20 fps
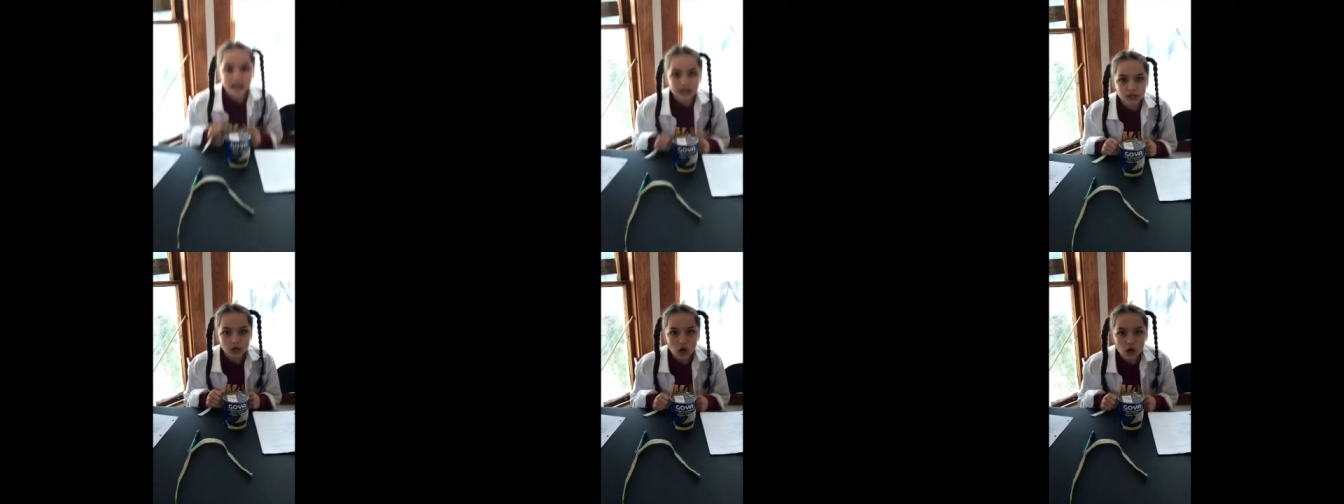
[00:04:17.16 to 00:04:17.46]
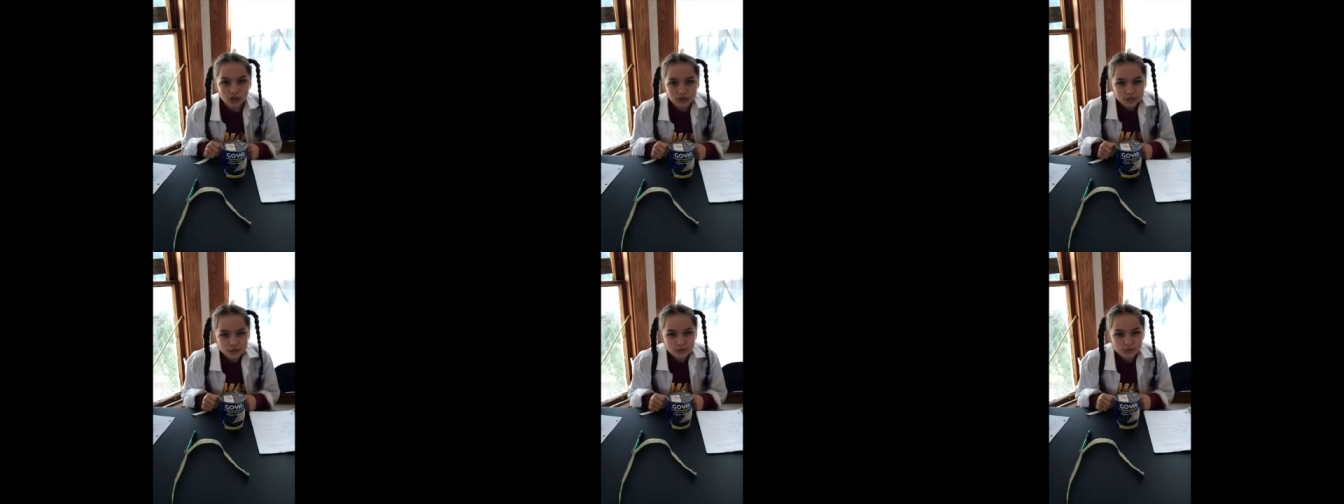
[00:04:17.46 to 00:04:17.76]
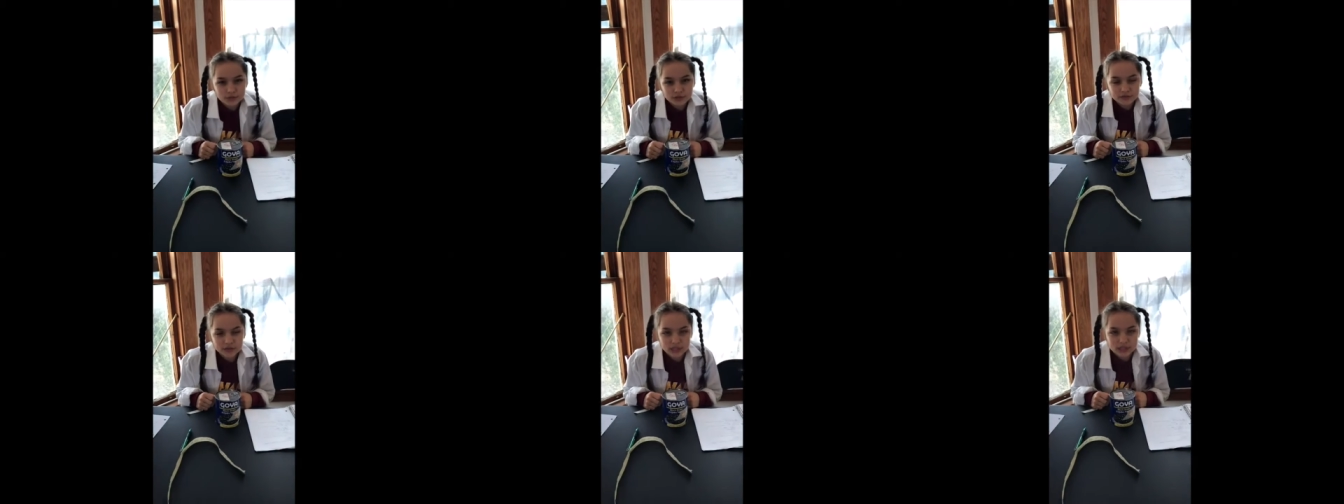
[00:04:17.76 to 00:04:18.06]
I can also
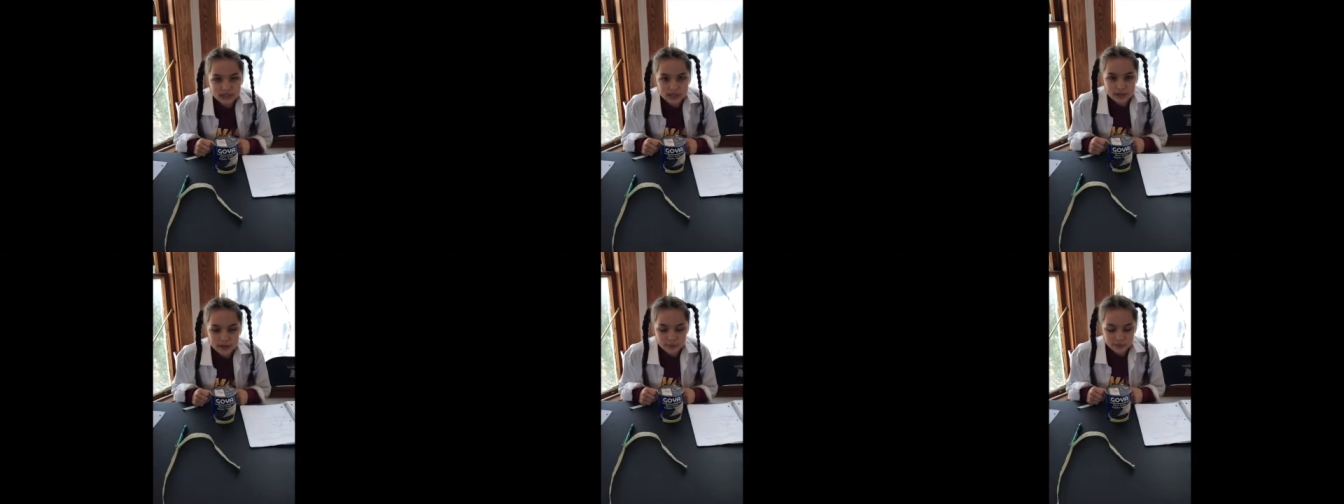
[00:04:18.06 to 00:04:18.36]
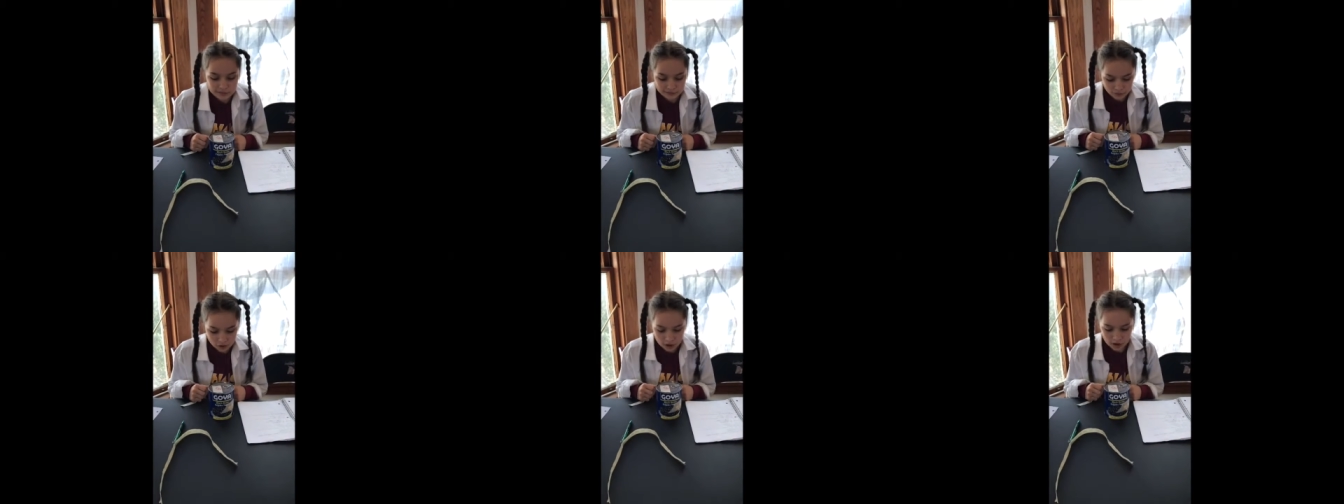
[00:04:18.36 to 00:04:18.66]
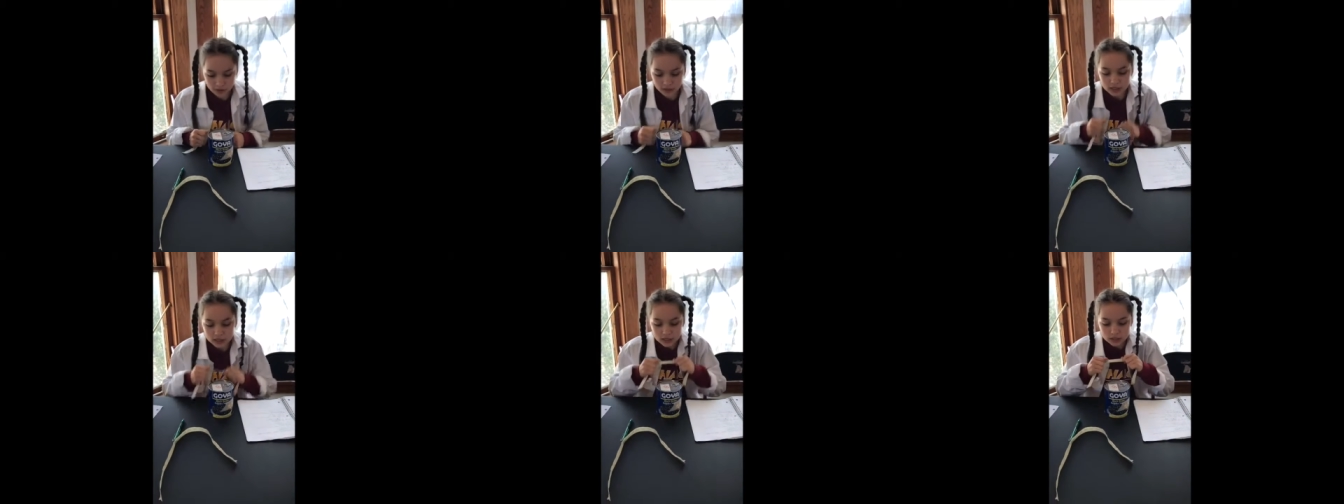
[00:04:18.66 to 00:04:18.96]
prove this statement
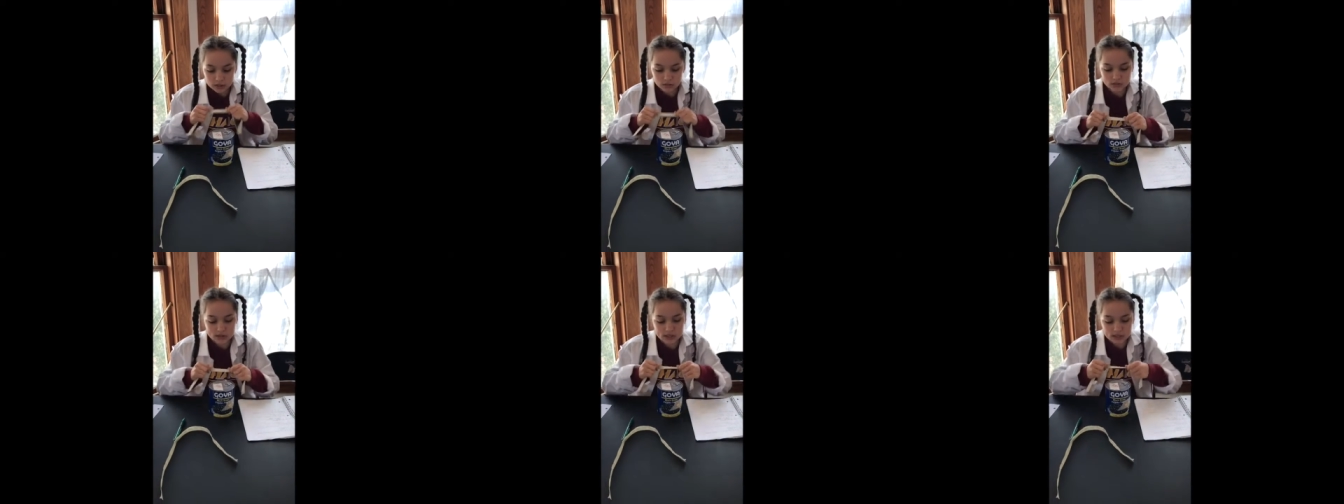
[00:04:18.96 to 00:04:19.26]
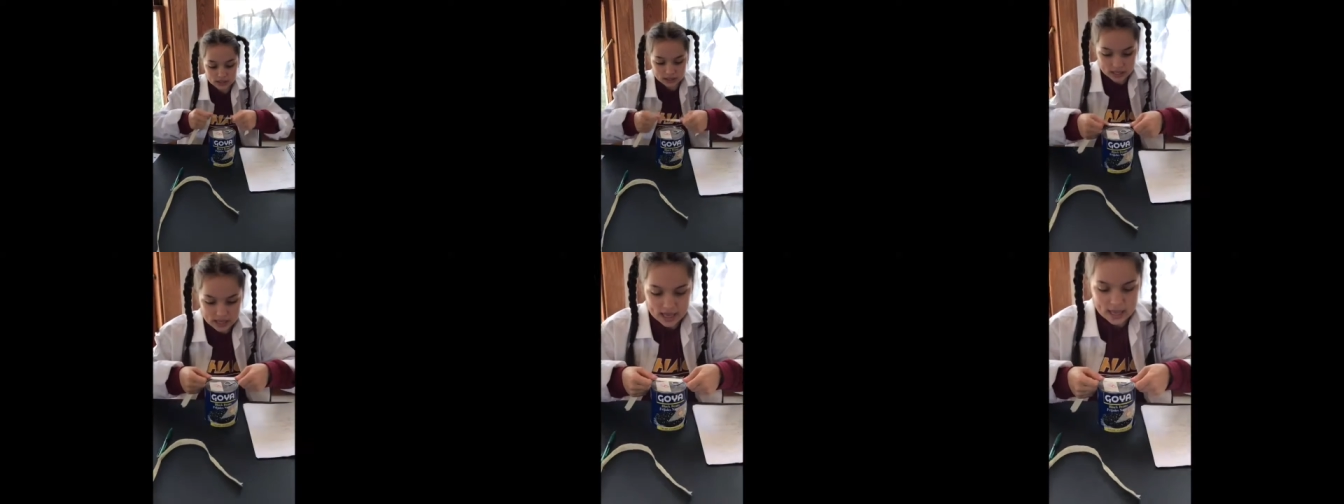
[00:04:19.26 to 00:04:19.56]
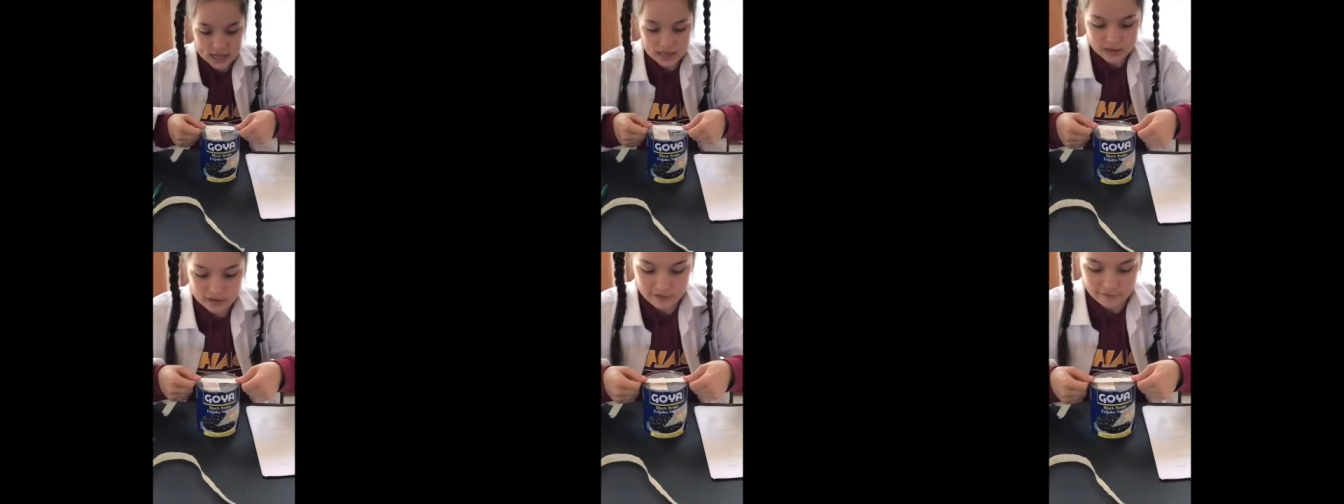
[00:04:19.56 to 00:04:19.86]
wrong using the
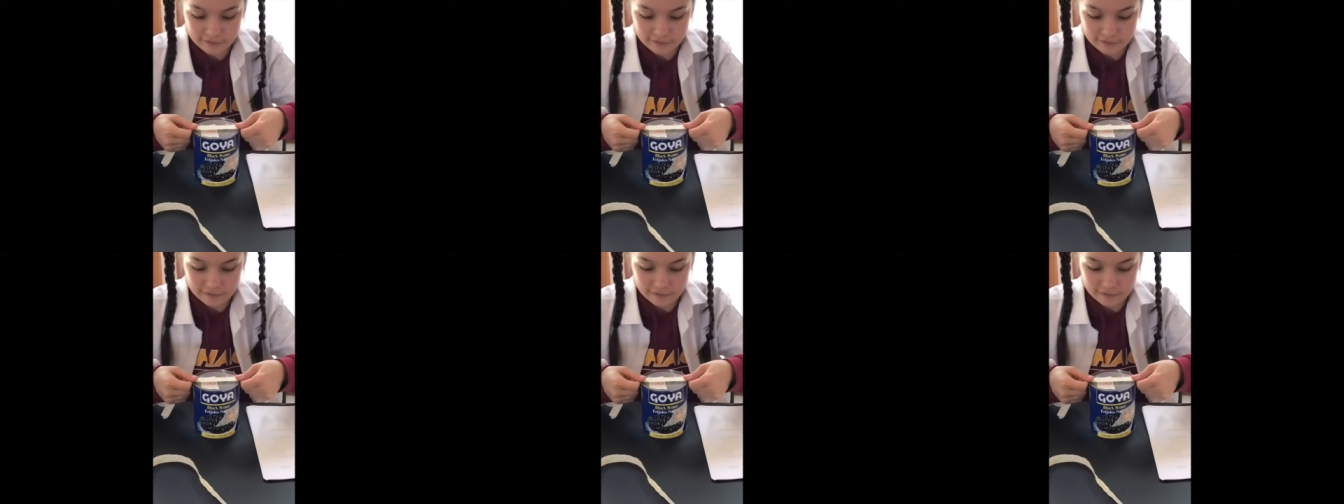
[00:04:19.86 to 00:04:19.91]
can